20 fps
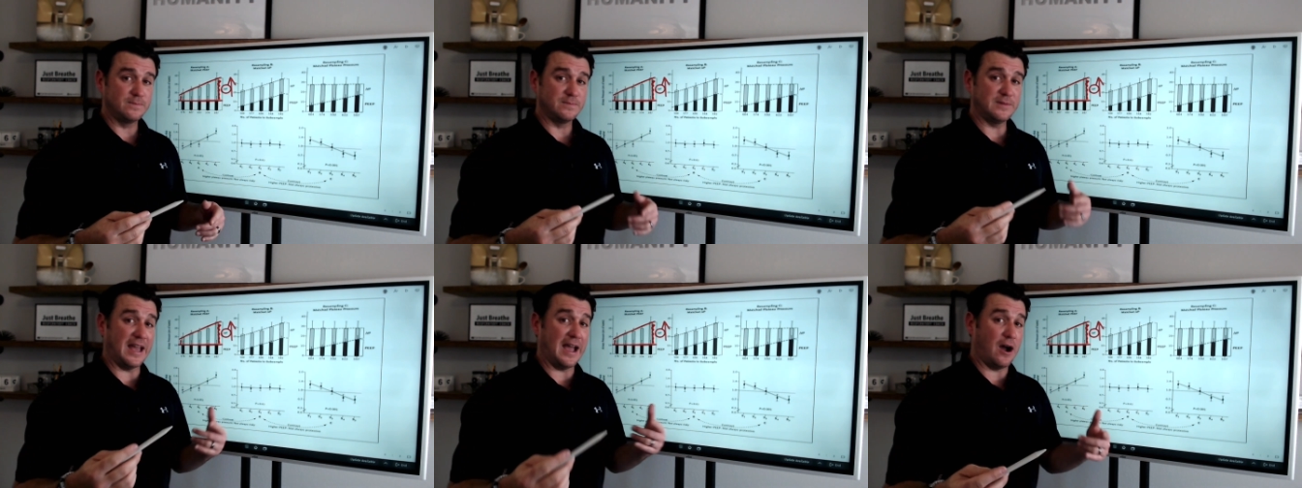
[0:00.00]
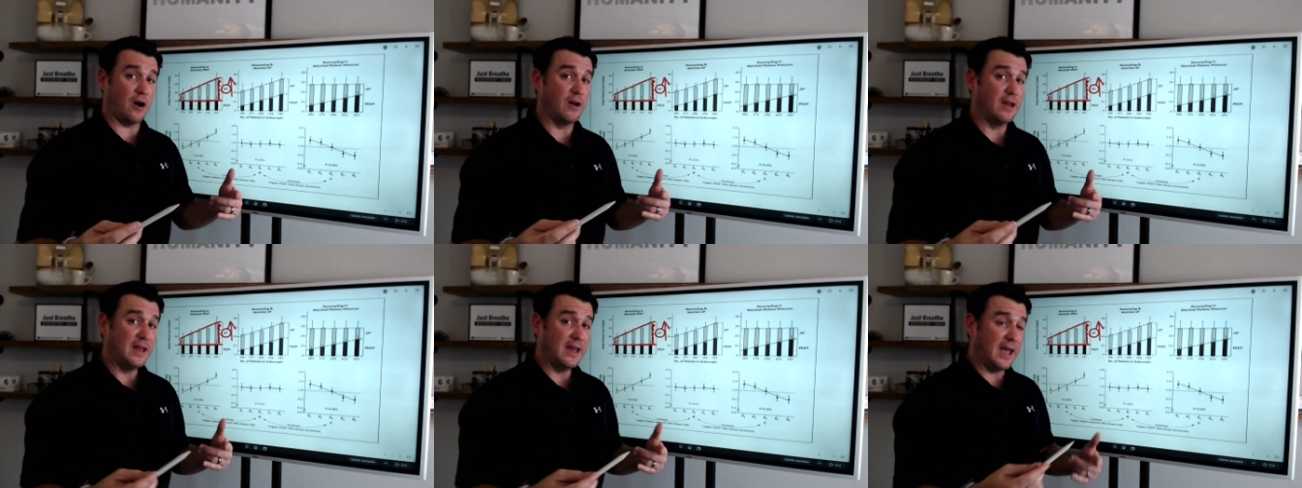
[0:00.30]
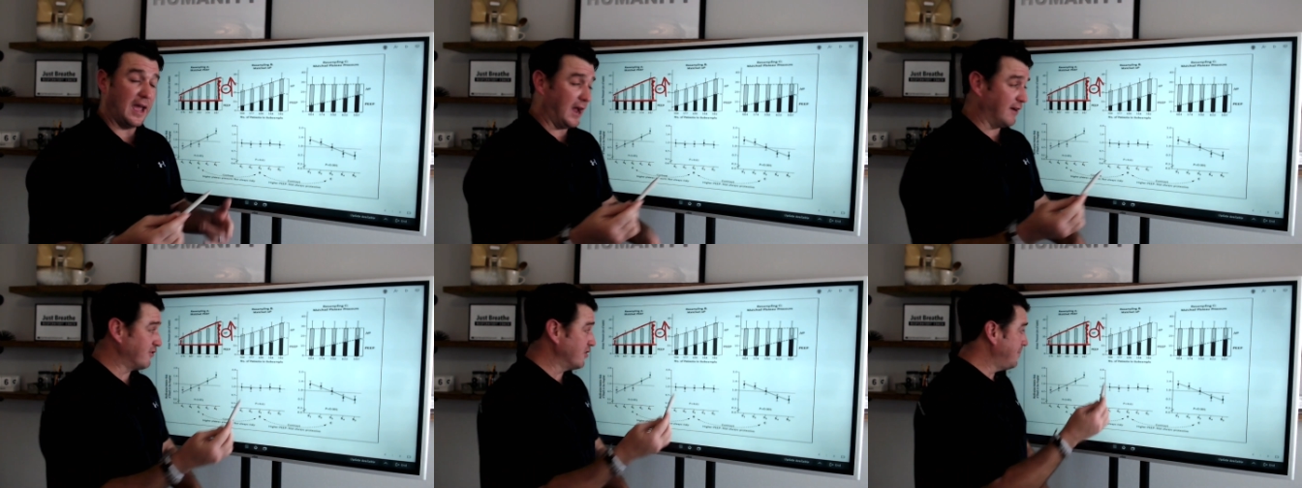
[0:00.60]
Now,
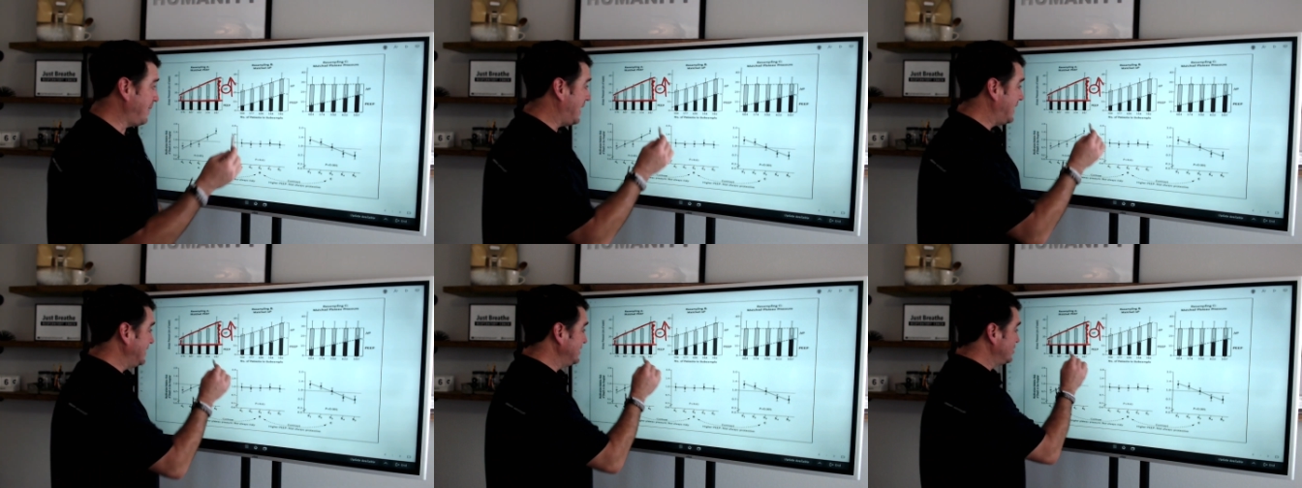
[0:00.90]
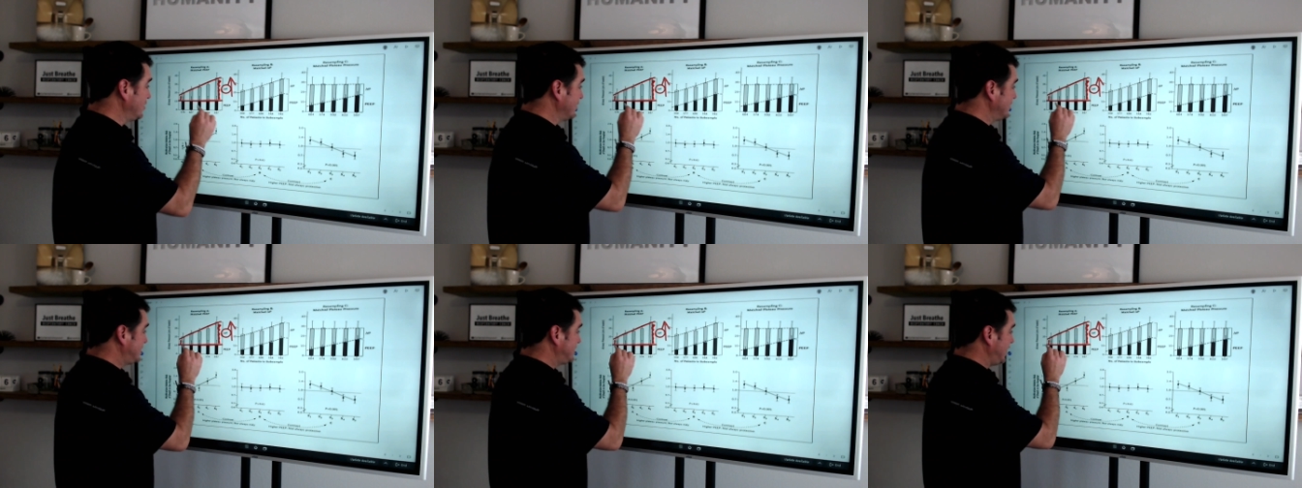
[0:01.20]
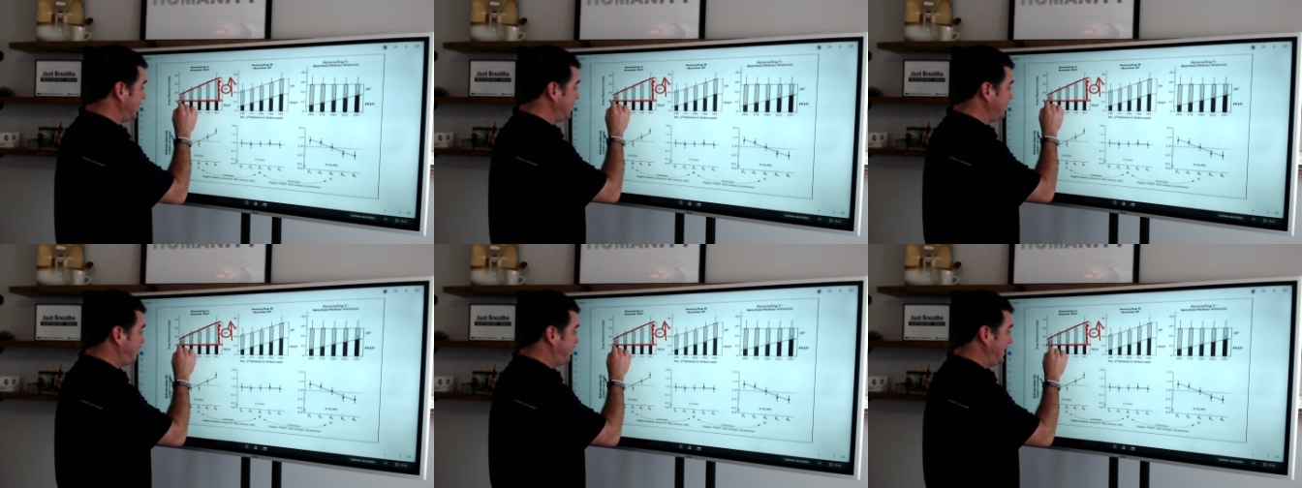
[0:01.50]
everybody's on the
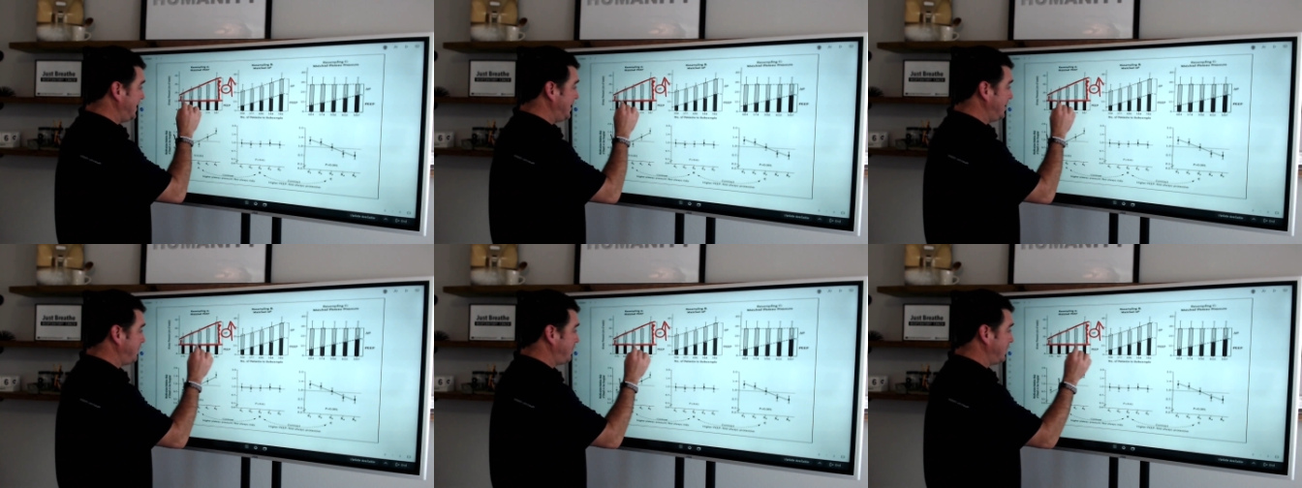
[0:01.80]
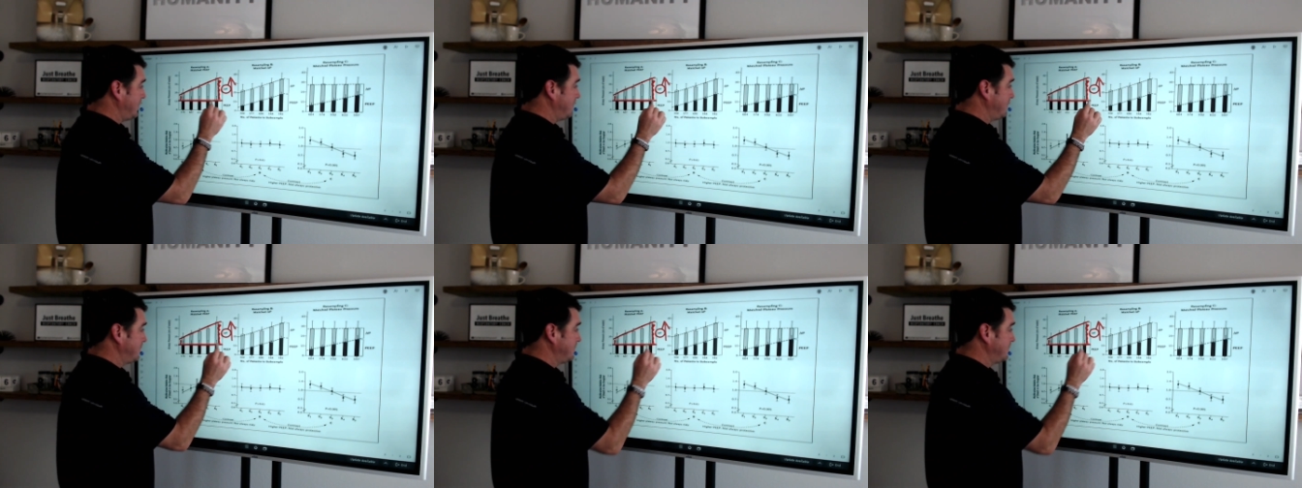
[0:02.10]
same PEEP,